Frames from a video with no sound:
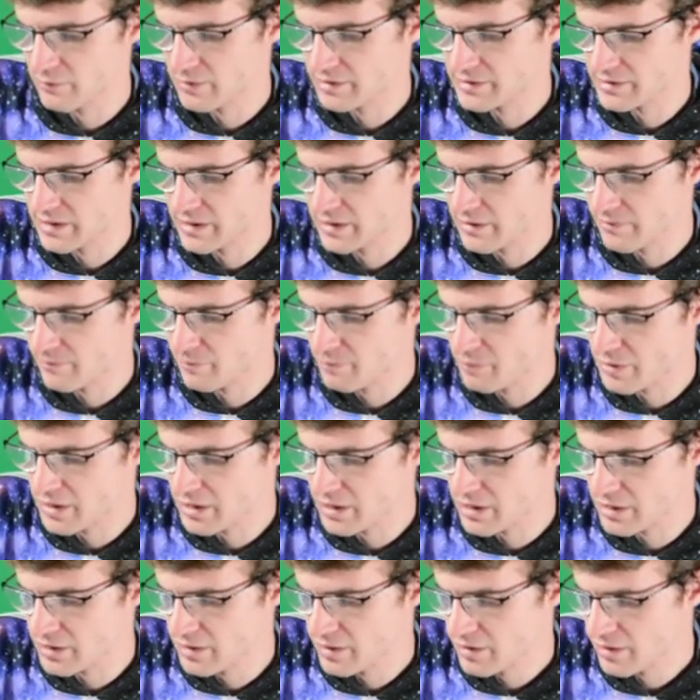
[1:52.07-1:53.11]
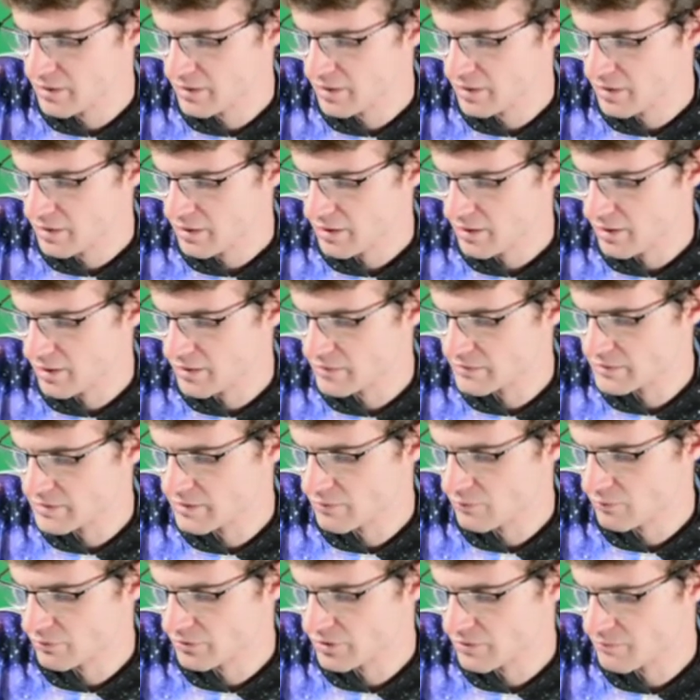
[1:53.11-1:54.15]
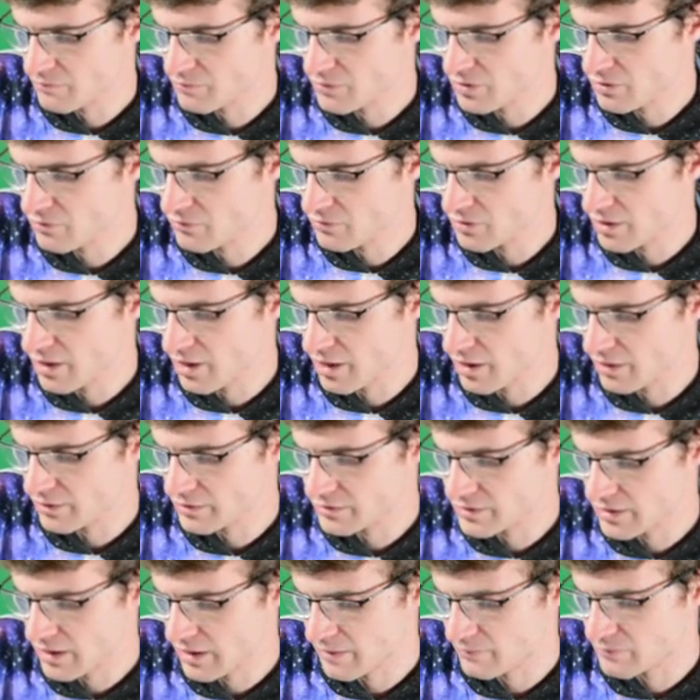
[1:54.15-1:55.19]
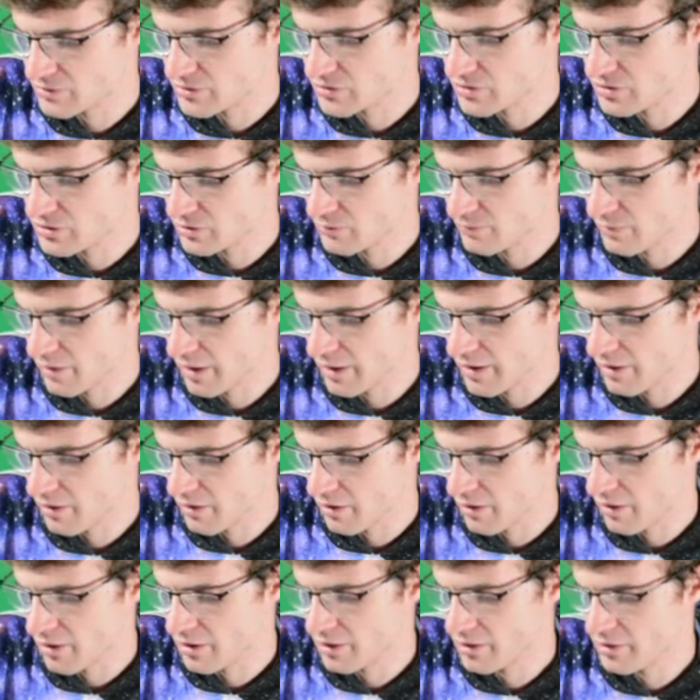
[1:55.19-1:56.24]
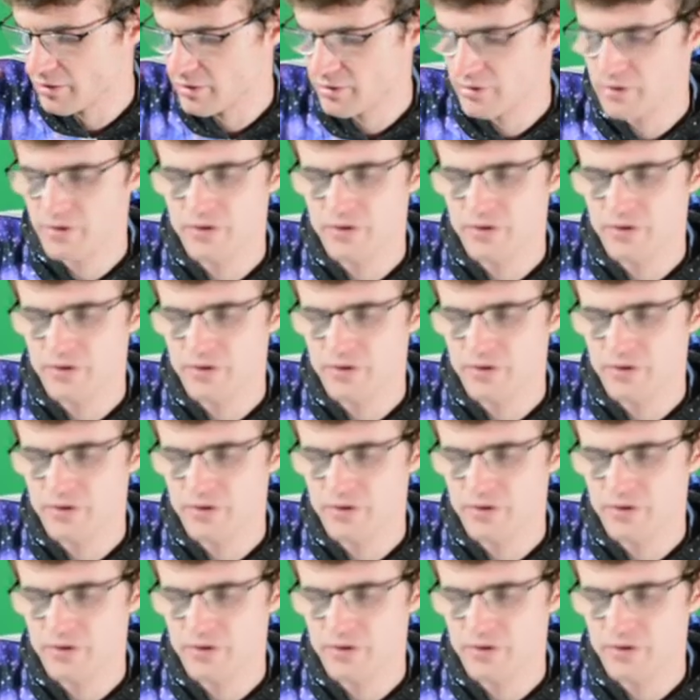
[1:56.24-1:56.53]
We say that B is equal to mu naught times 2 pi r,